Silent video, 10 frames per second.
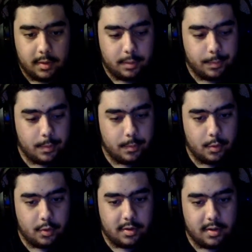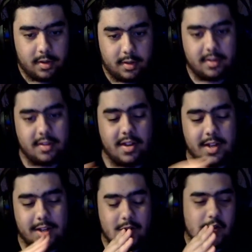spin boost. It's not
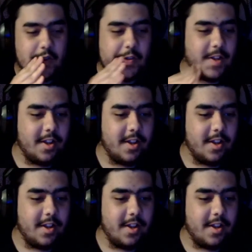actually